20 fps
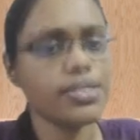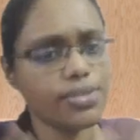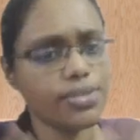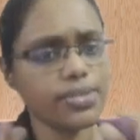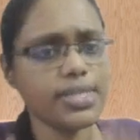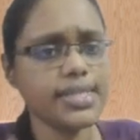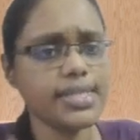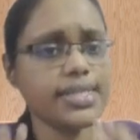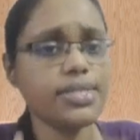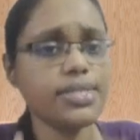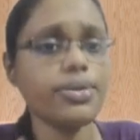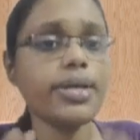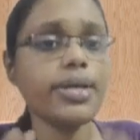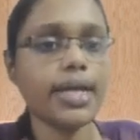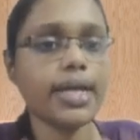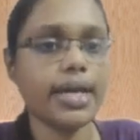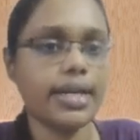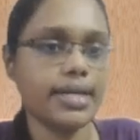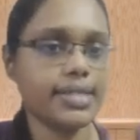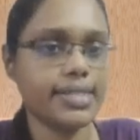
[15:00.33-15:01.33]
So this is
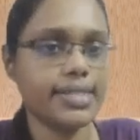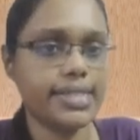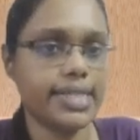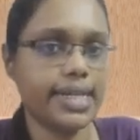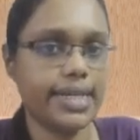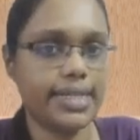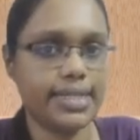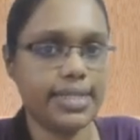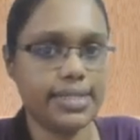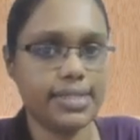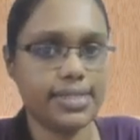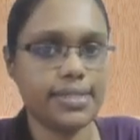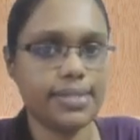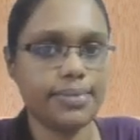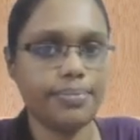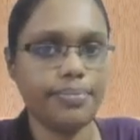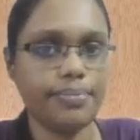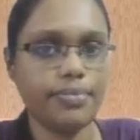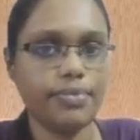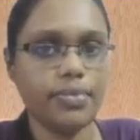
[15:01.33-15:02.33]
your current status.
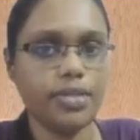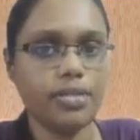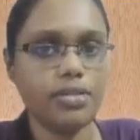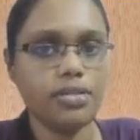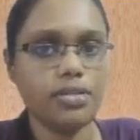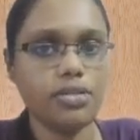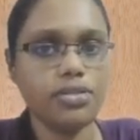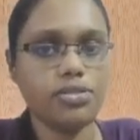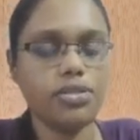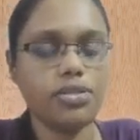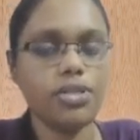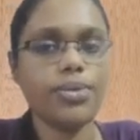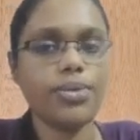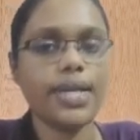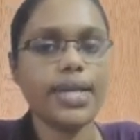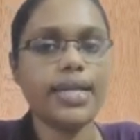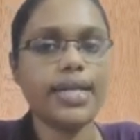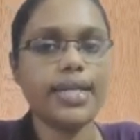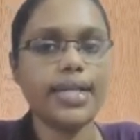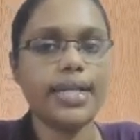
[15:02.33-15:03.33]
So you
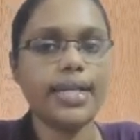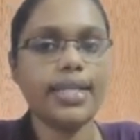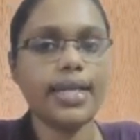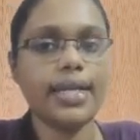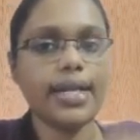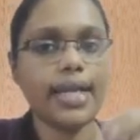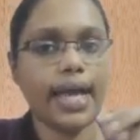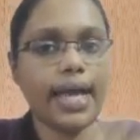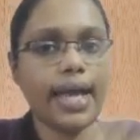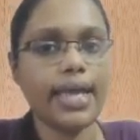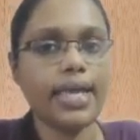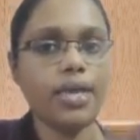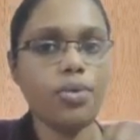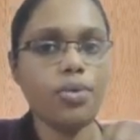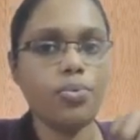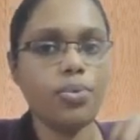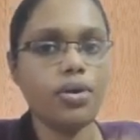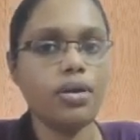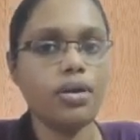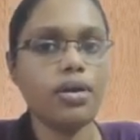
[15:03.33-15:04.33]
can tell that
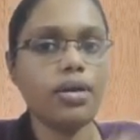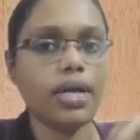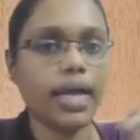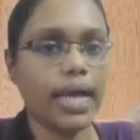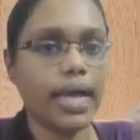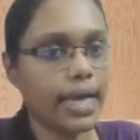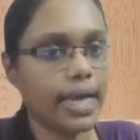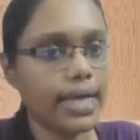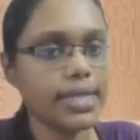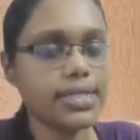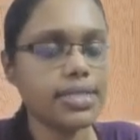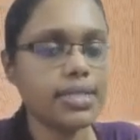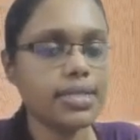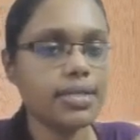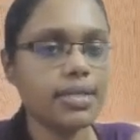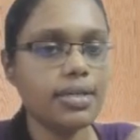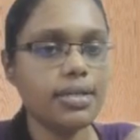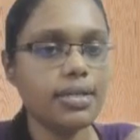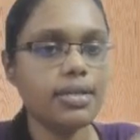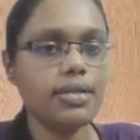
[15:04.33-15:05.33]
I work at
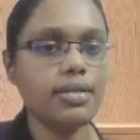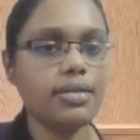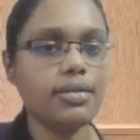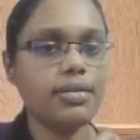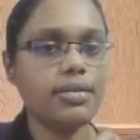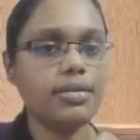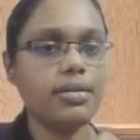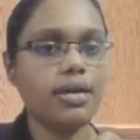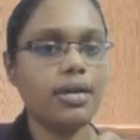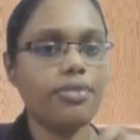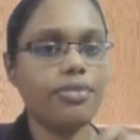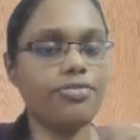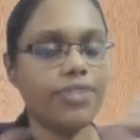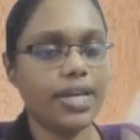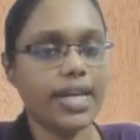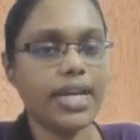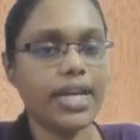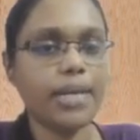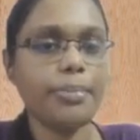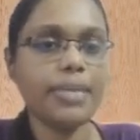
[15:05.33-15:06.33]

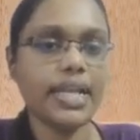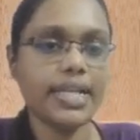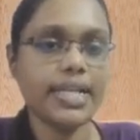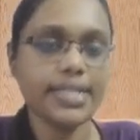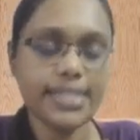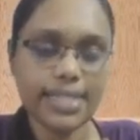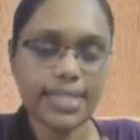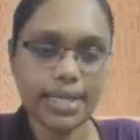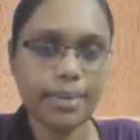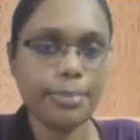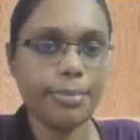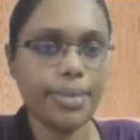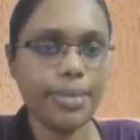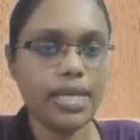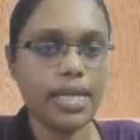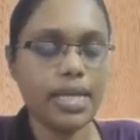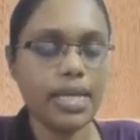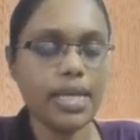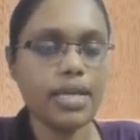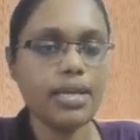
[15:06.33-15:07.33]
Freedom Lens
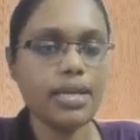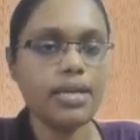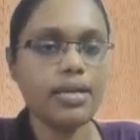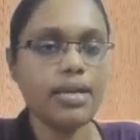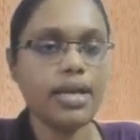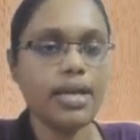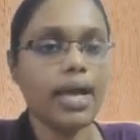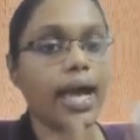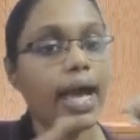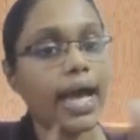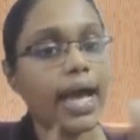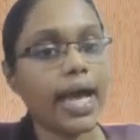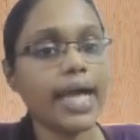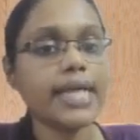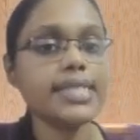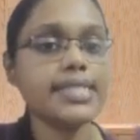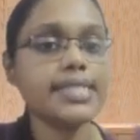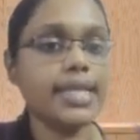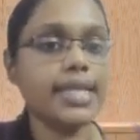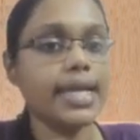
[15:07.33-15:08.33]
Company
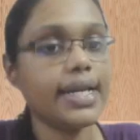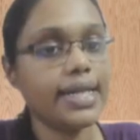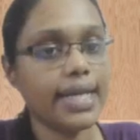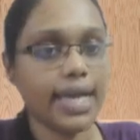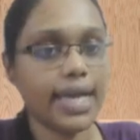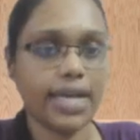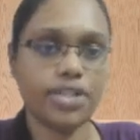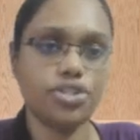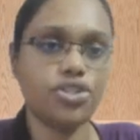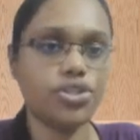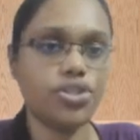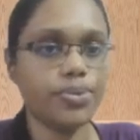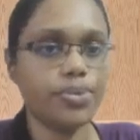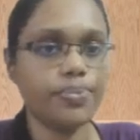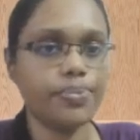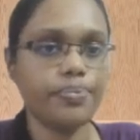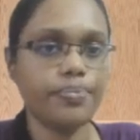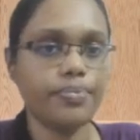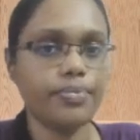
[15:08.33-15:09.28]
as a dash.